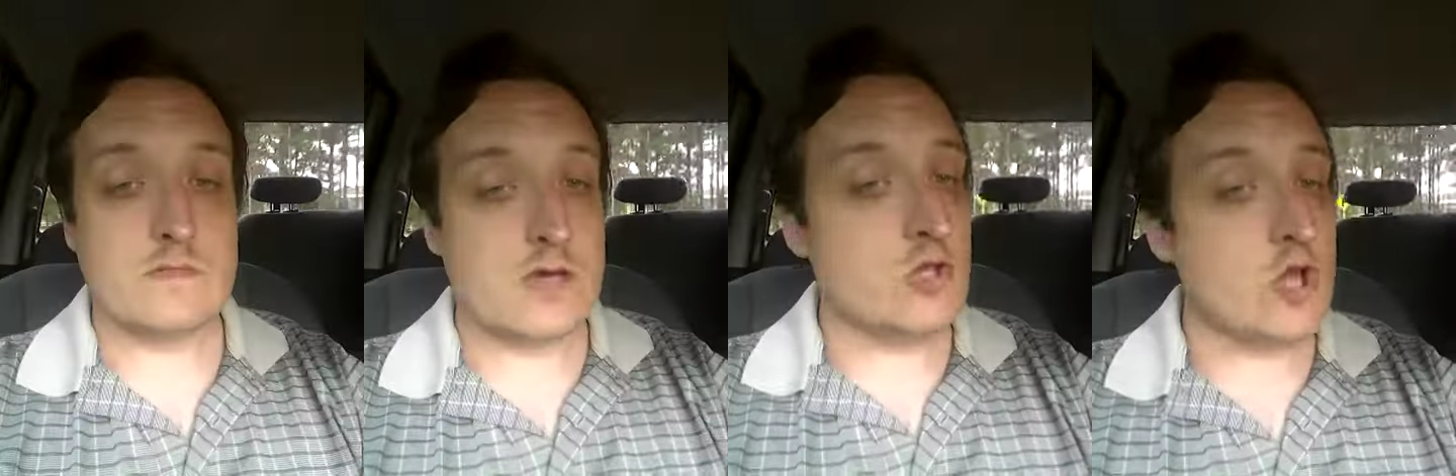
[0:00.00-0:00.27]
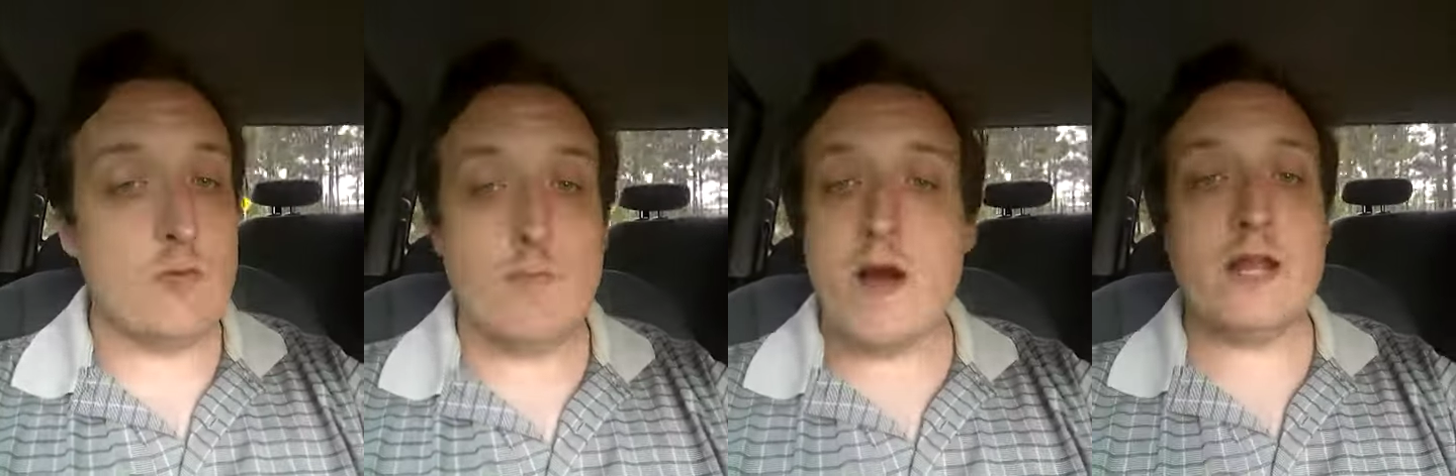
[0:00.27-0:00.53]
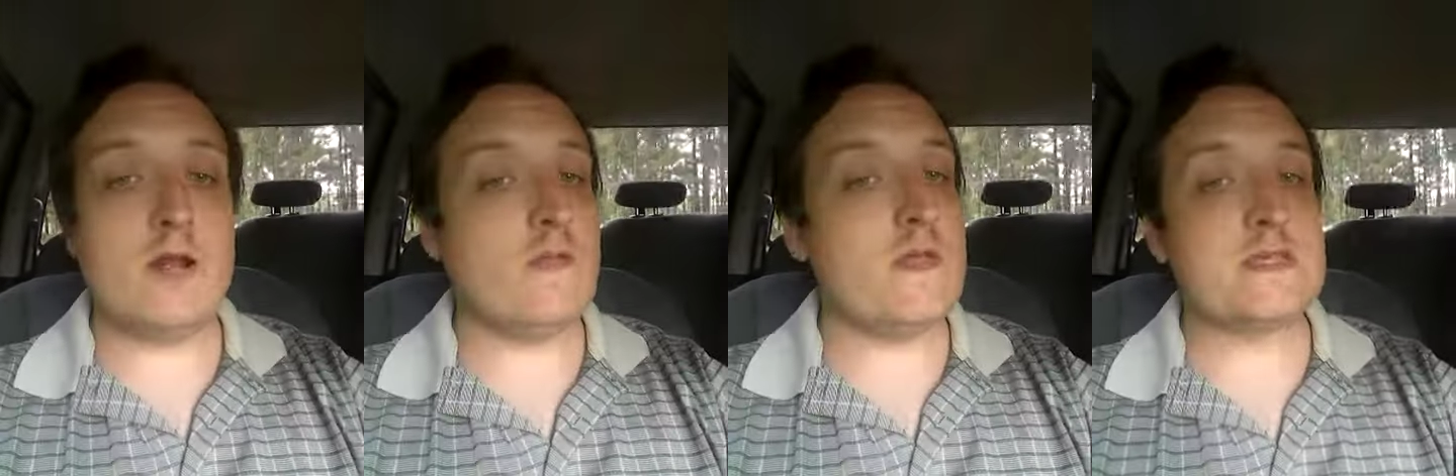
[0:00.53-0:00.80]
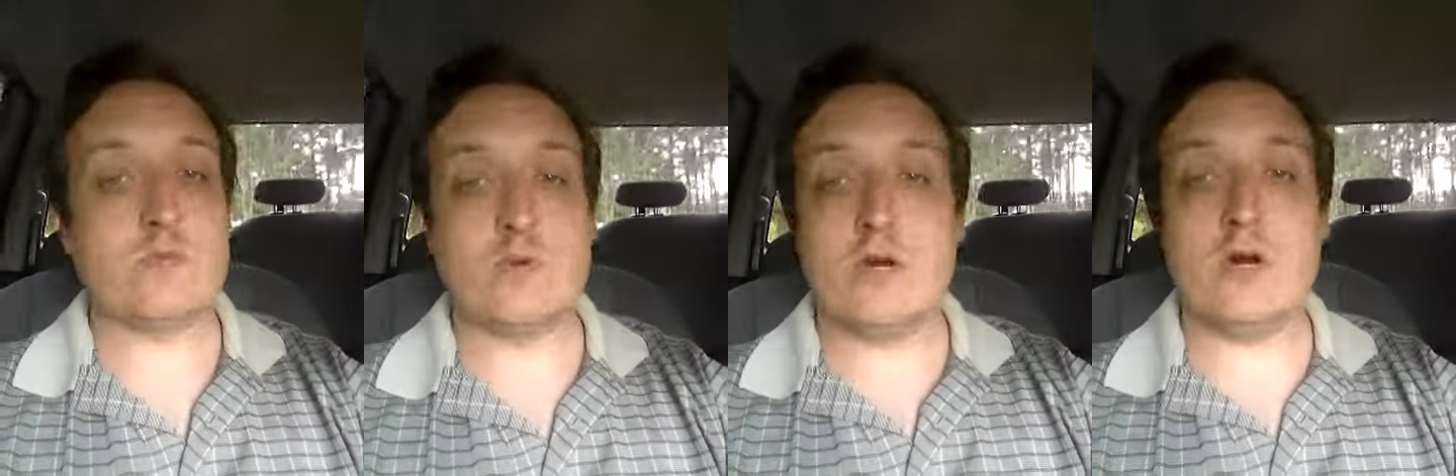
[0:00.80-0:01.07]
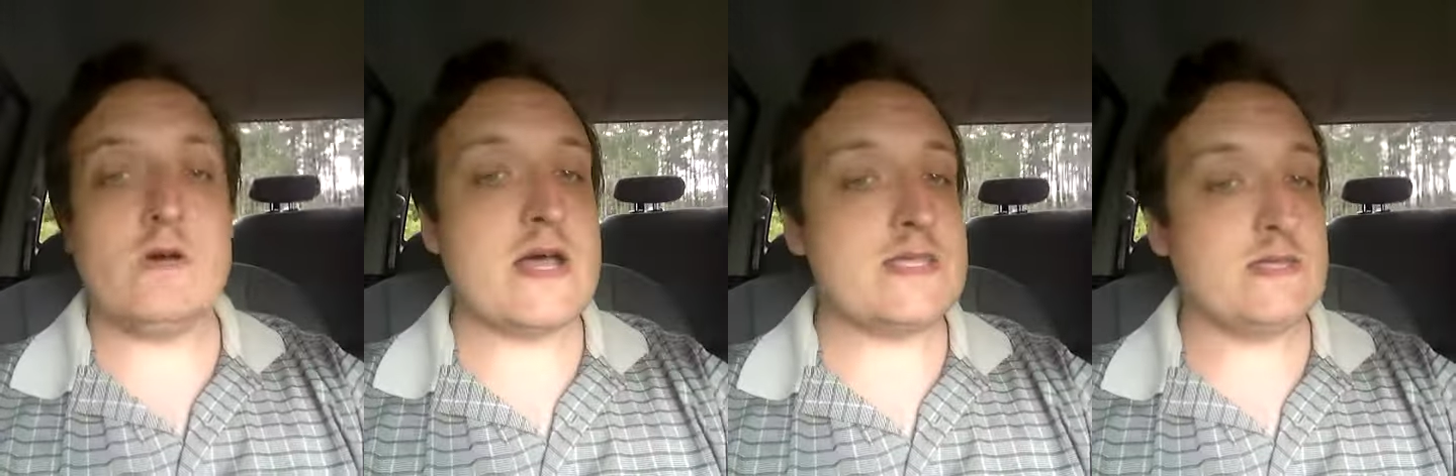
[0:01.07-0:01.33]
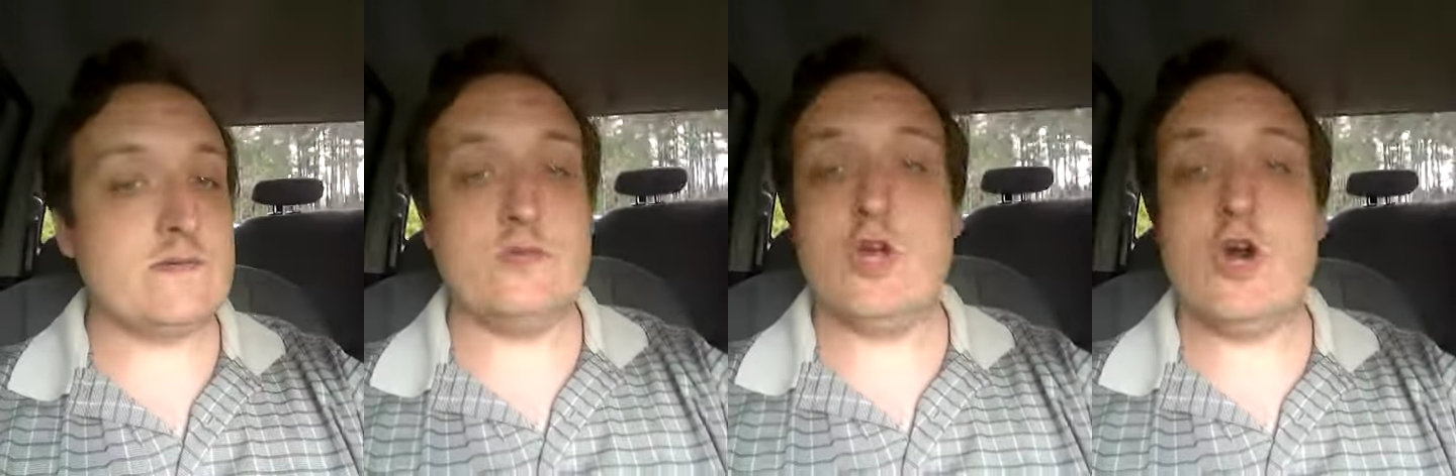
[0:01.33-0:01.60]
Nobody on this world has,
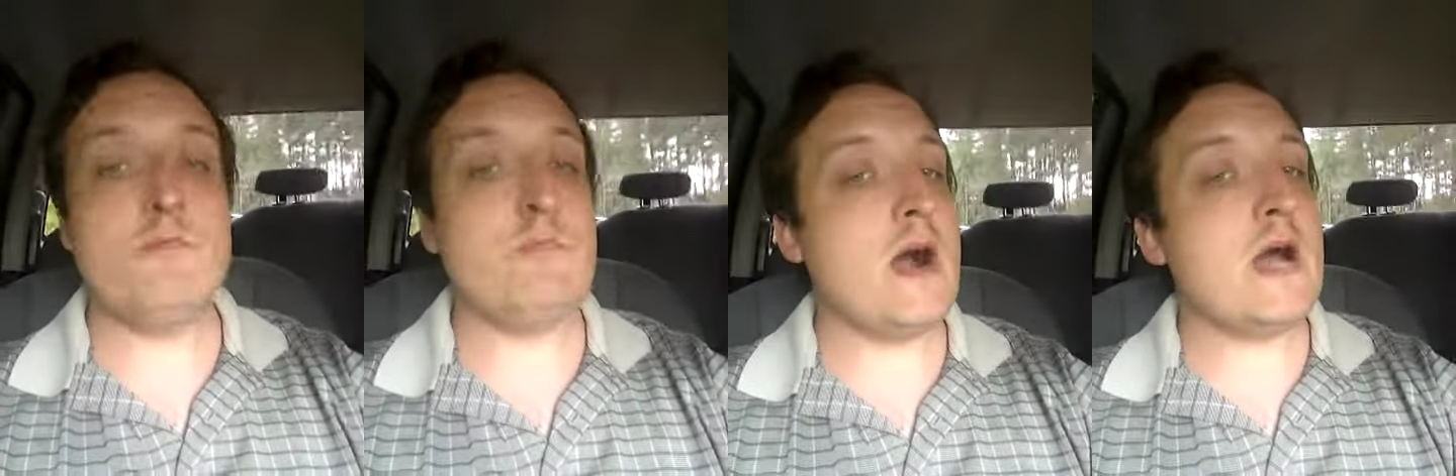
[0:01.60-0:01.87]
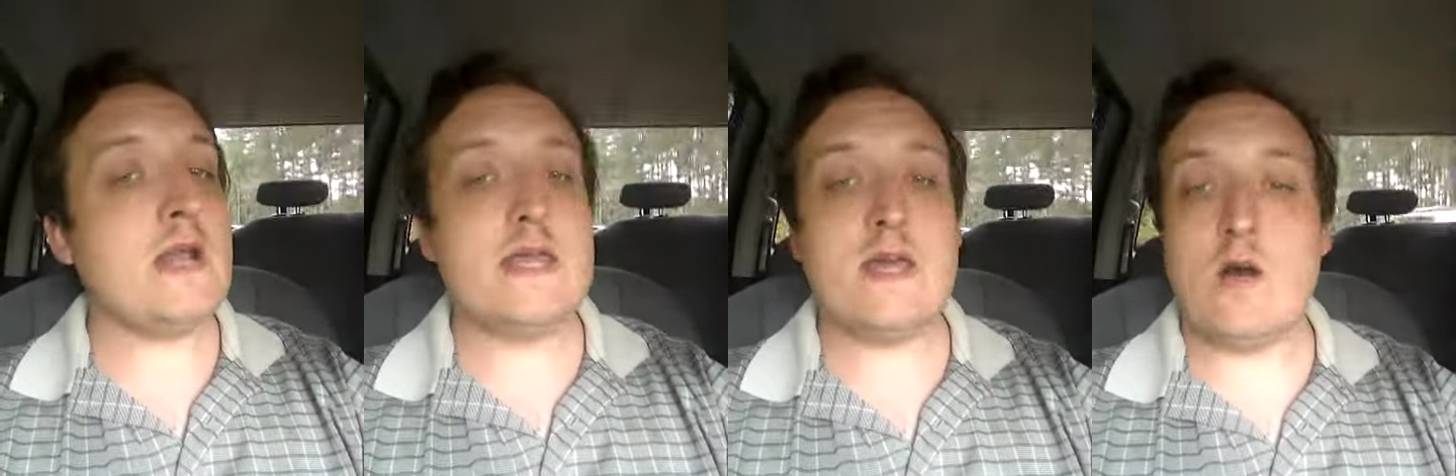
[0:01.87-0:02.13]
nobody